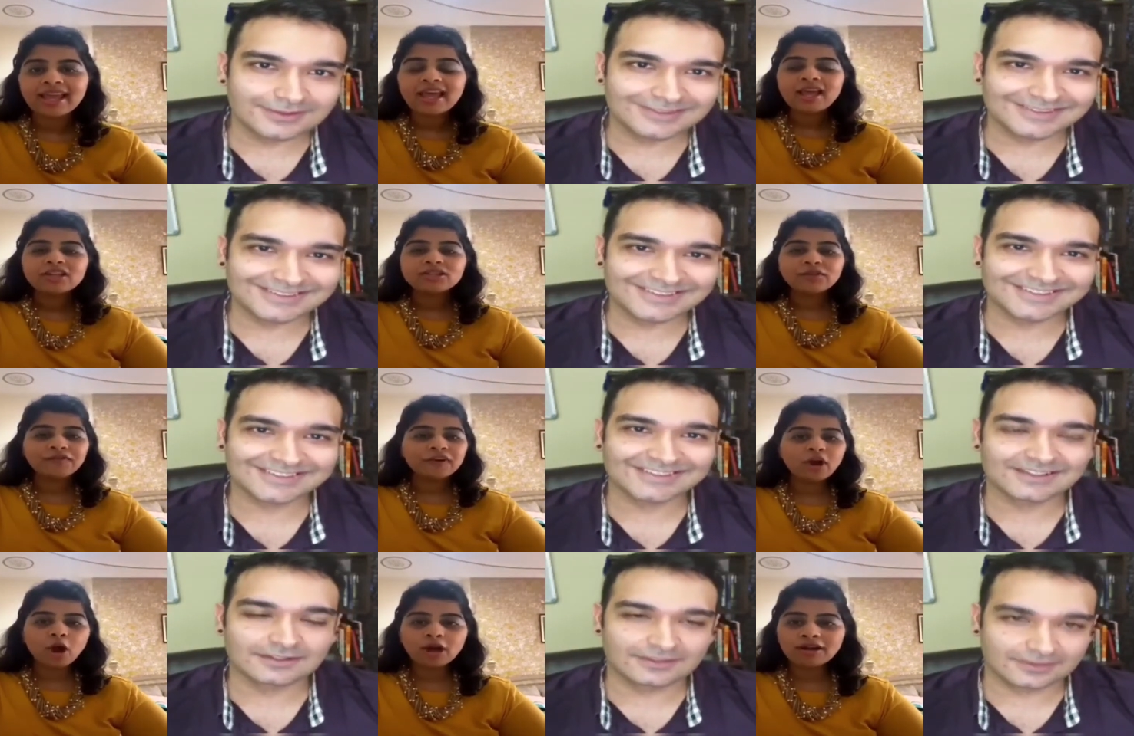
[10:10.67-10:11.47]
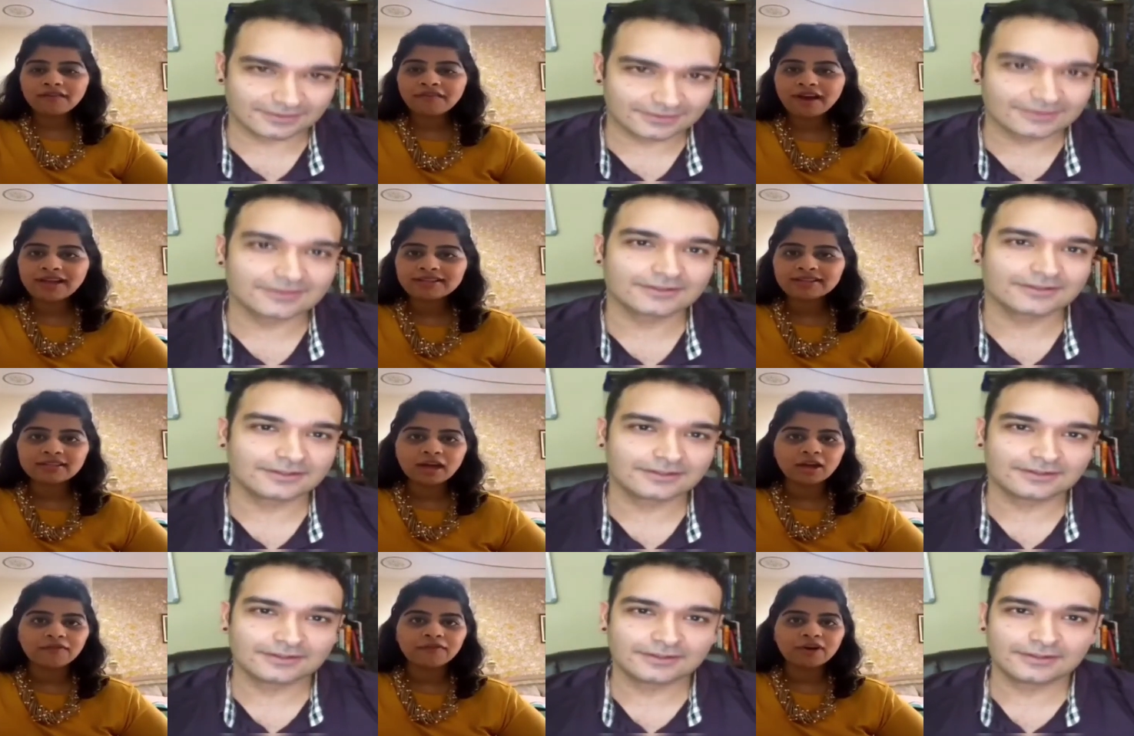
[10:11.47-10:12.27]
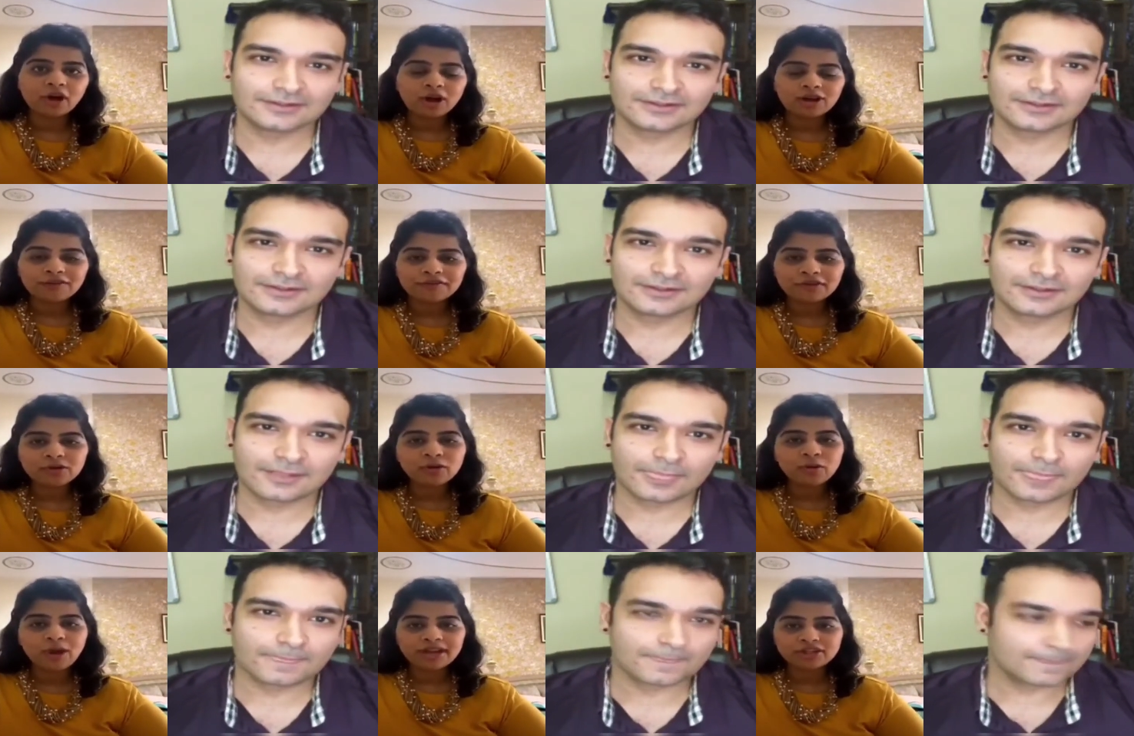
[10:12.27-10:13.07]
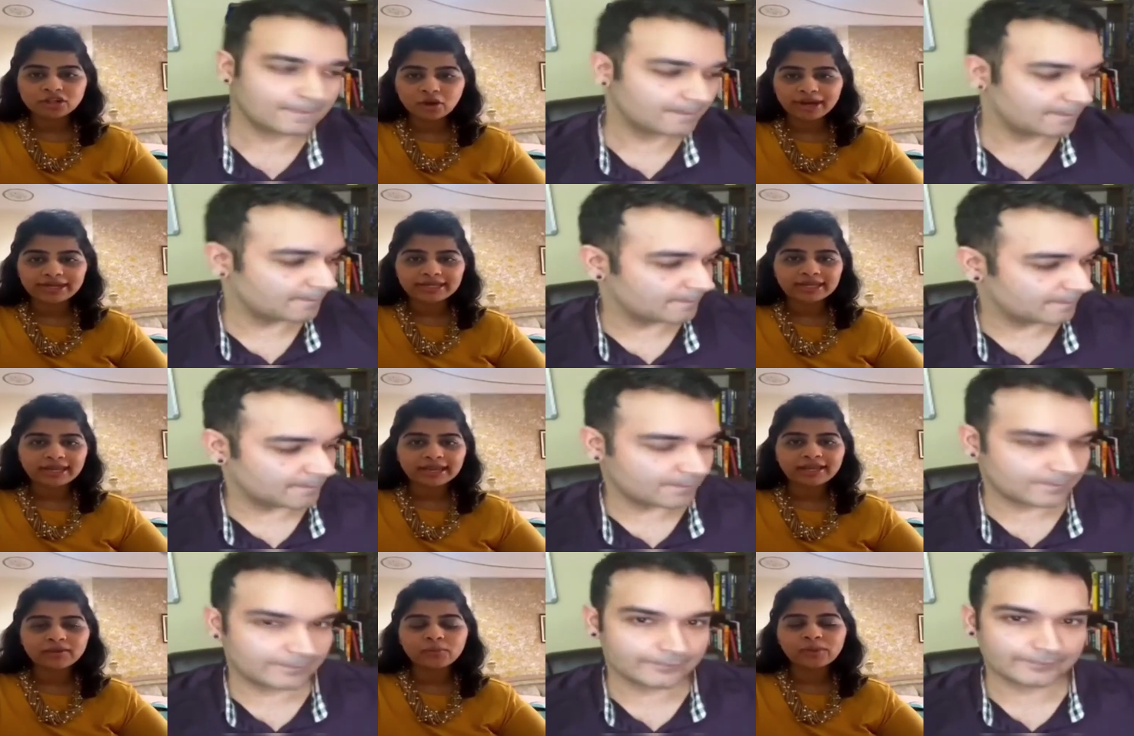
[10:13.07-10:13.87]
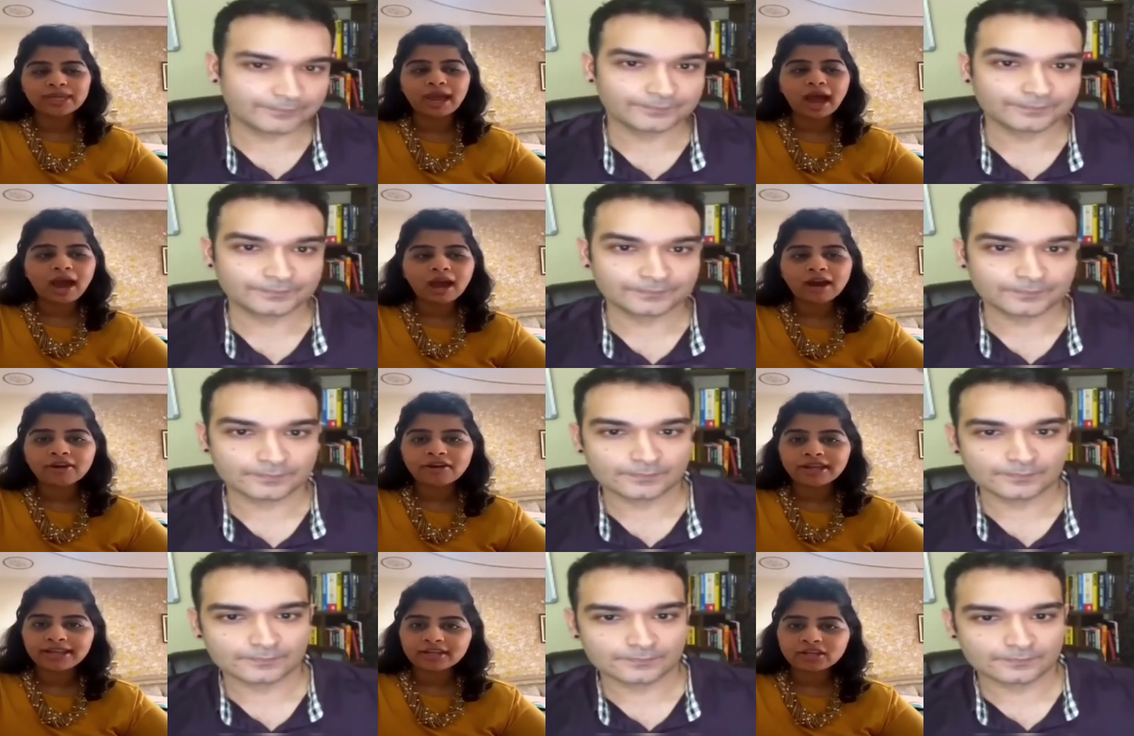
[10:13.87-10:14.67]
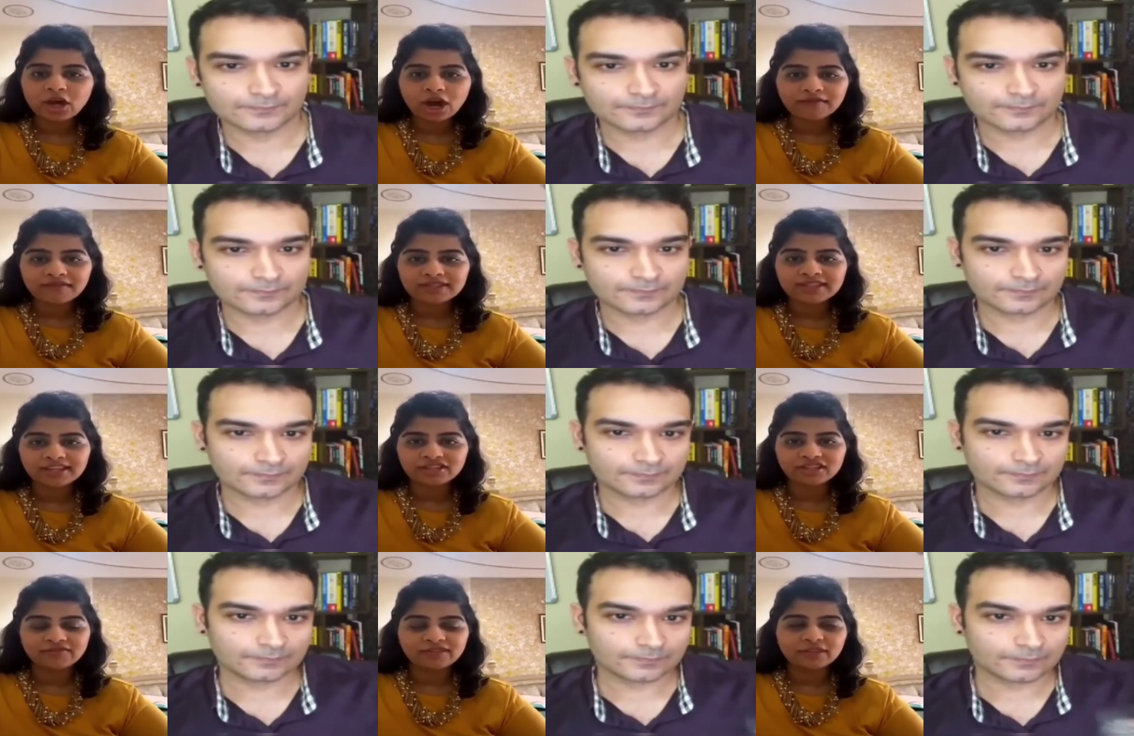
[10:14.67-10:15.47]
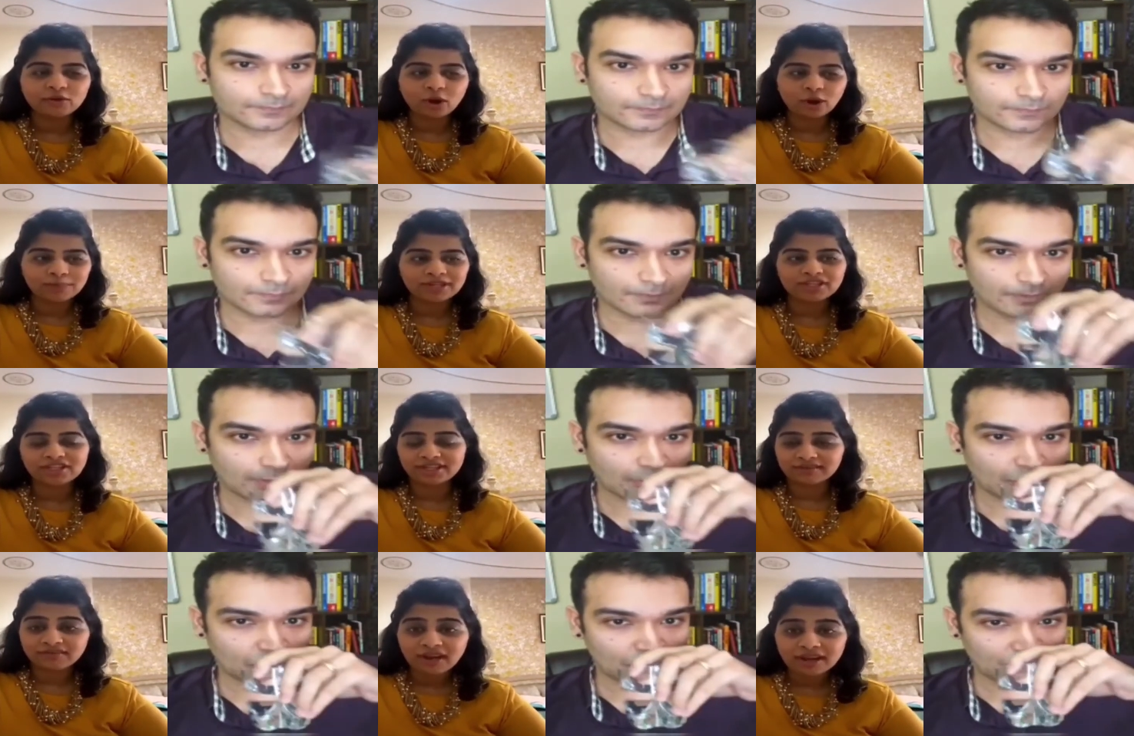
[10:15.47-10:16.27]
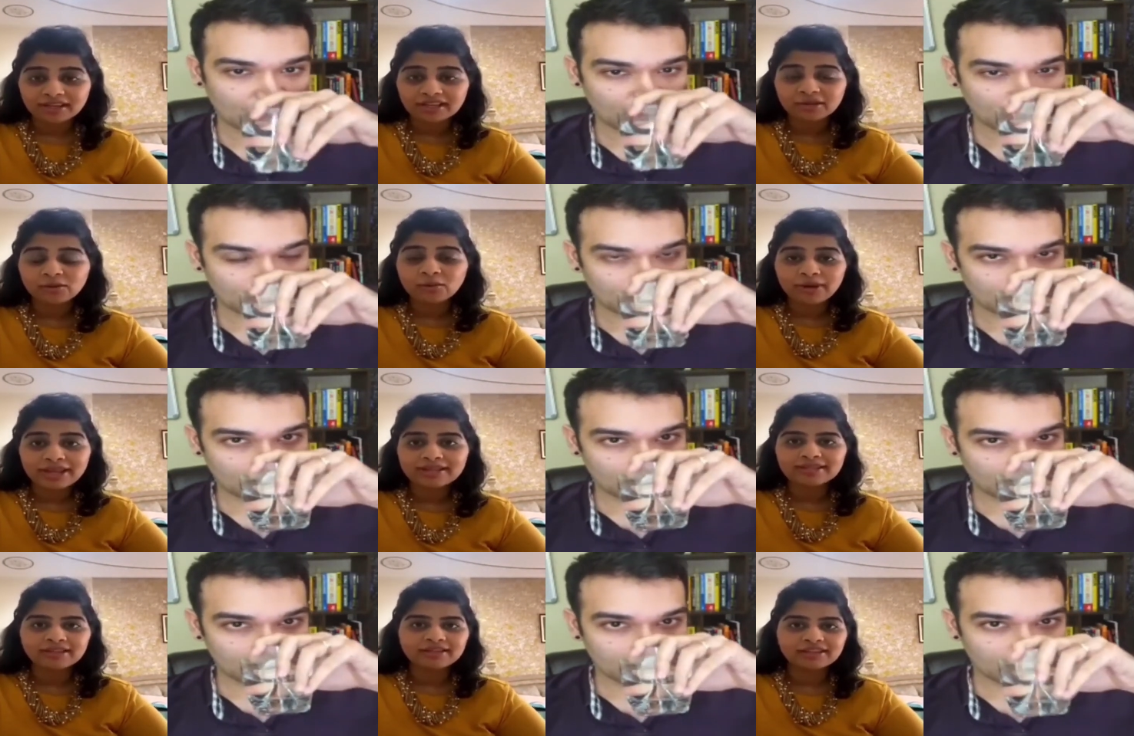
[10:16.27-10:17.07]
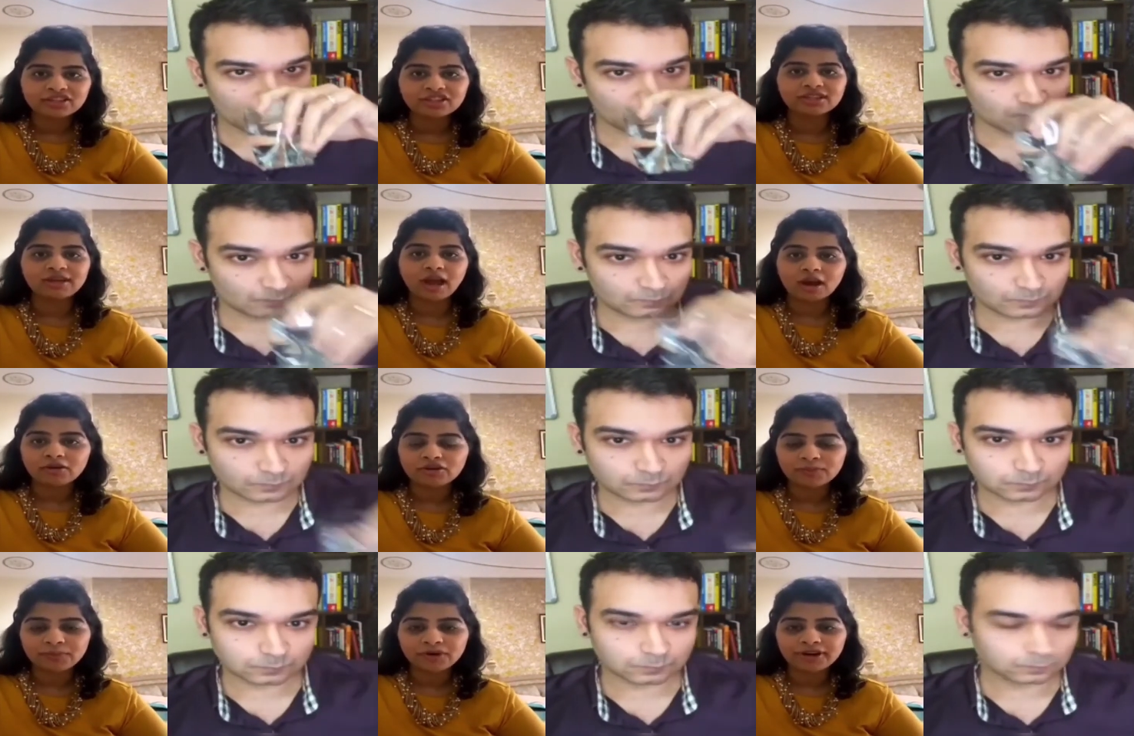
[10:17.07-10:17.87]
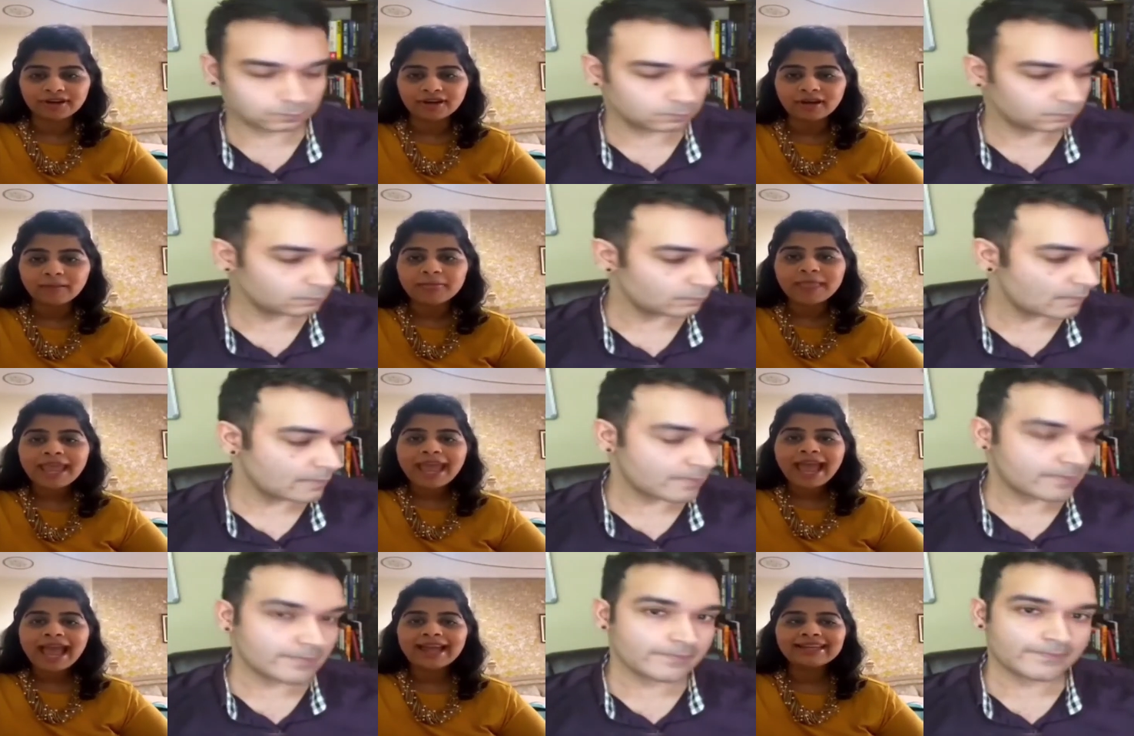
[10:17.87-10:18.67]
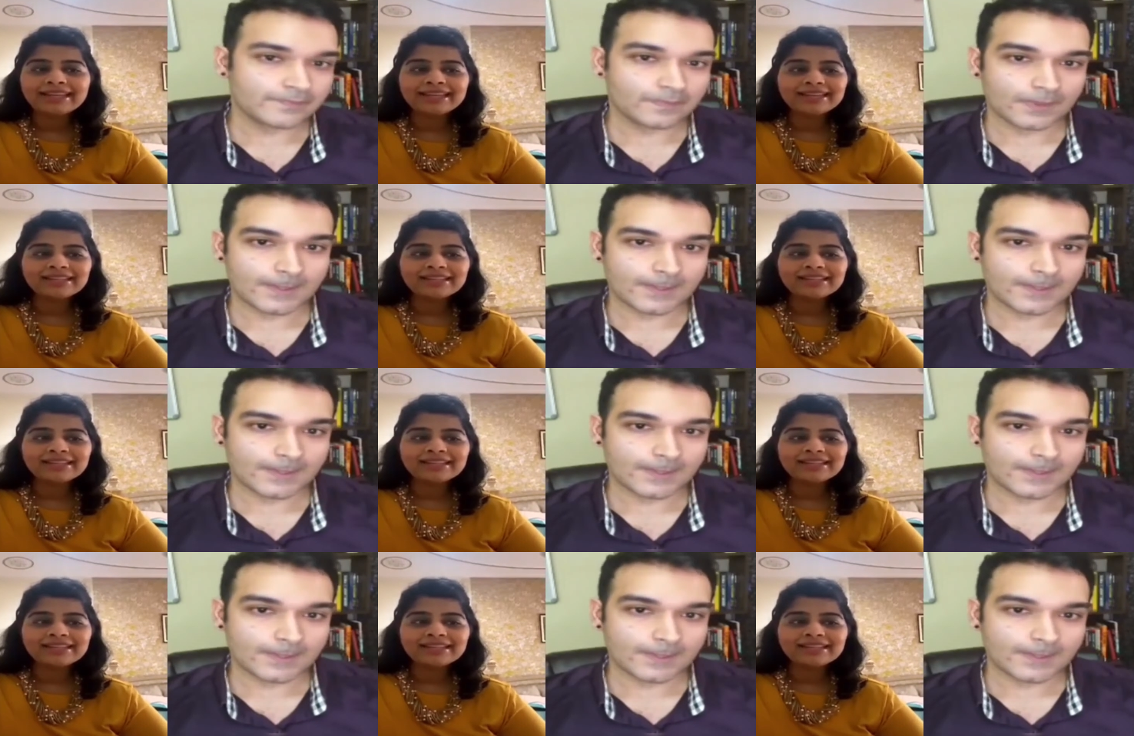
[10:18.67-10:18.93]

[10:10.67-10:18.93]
Speaker 1: so for all of us, uh, for all of you who are joining in, we are in conversation with Romit Jethwaney, who is a digital entrepreneur, and he is